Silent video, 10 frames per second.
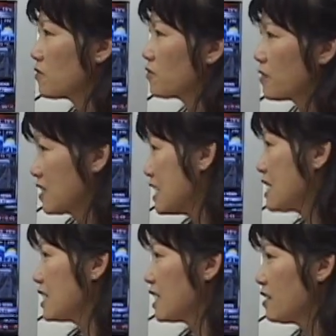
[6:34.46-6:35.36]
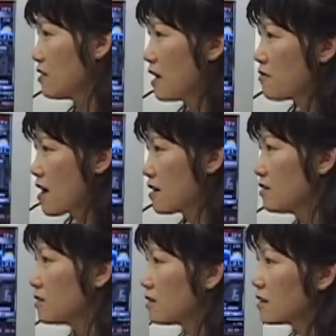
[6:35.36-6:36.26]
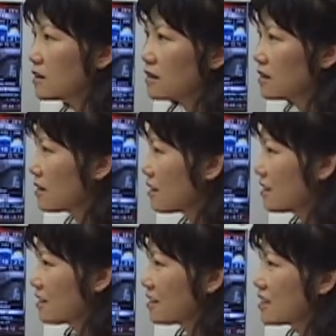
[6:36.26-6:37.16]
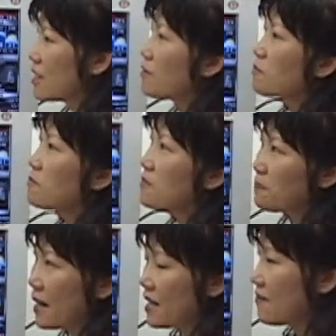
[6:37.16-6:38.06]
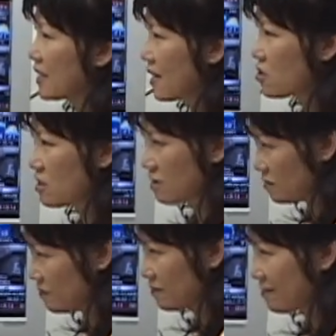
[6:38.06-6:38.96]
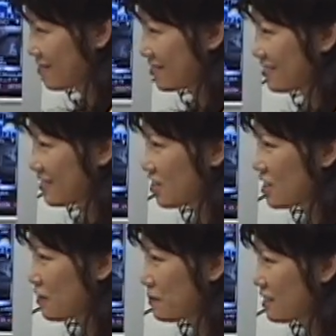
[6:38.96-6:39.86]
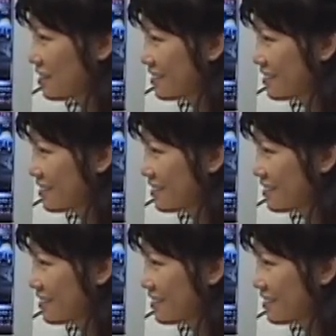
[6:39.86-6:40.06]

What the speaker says: yearly around, or just by invitation? Do you know what I mean?